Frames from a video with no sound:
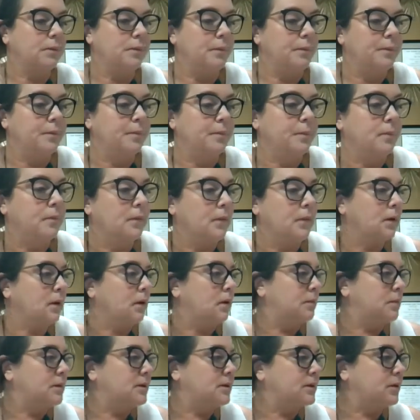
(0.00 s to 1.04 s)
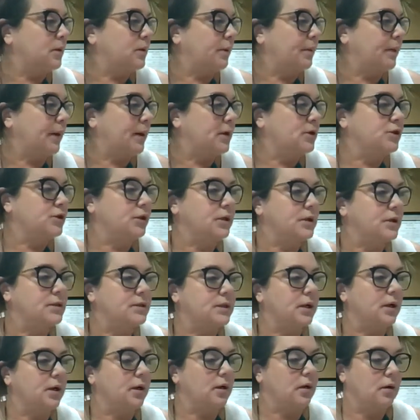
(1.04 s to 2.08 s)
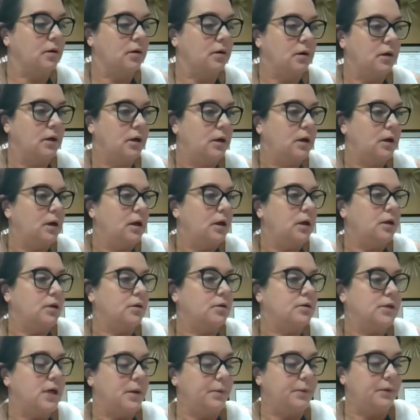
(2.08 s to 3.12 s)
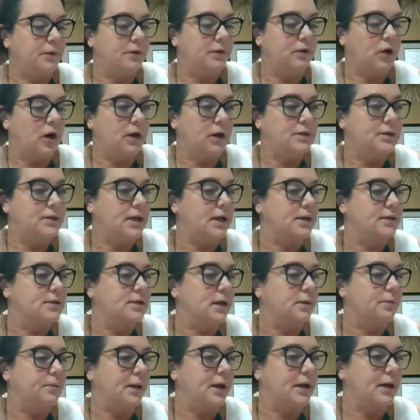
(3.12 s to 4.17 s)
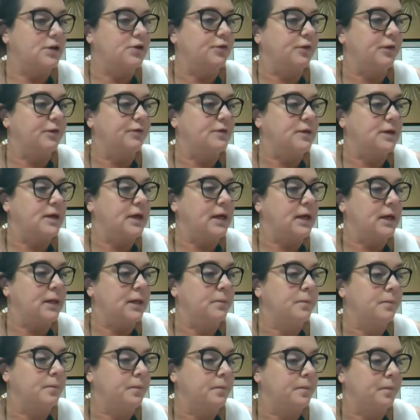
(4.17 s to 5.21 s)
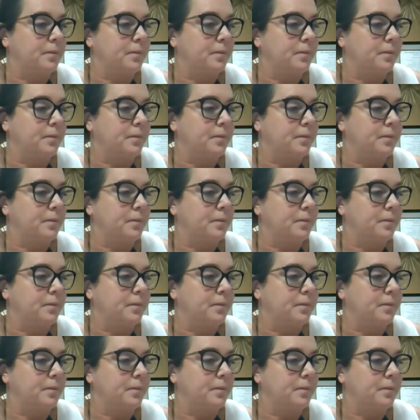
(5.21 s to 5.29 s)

let me see what page it is here. Your table of contents on page 15,